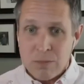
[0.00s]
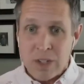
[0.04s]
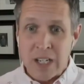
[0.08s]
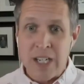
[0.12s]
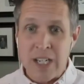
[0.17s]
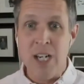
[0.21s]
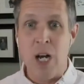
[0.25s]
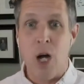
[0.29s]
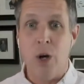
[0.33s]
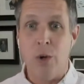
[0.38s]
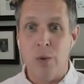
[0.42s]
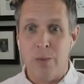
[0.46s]
you
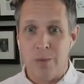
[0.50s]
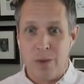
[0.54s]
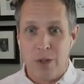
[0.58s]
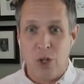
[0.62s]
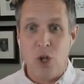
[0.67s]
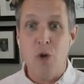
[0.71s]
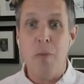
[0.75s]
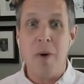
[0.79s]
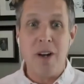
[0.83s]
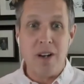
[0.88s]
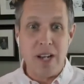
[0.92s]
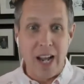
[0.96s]
know,
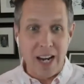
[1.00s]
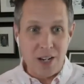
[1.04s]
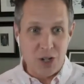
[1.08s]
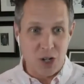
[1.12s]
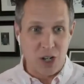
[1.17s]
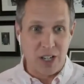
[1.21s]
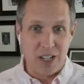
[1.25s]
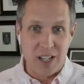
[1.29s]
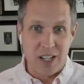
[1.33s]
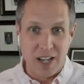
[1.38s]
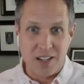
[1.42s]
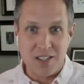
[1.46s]
human nature
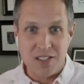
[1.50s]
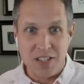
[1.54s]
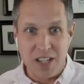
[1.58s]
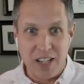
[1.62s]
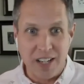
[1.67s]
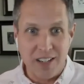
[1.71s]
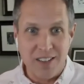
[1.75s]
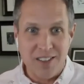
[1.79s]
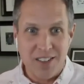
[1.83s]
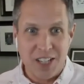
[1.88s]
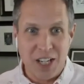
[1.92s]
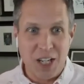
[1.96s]
kicks
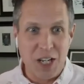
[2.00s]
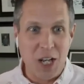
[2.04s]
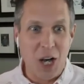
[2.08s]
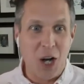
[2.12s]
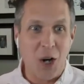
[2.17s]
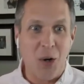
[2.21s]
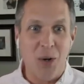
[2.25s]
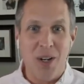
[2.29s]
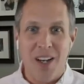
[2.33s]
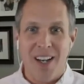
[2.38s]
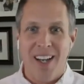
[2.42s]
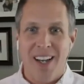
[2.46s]
in, you know,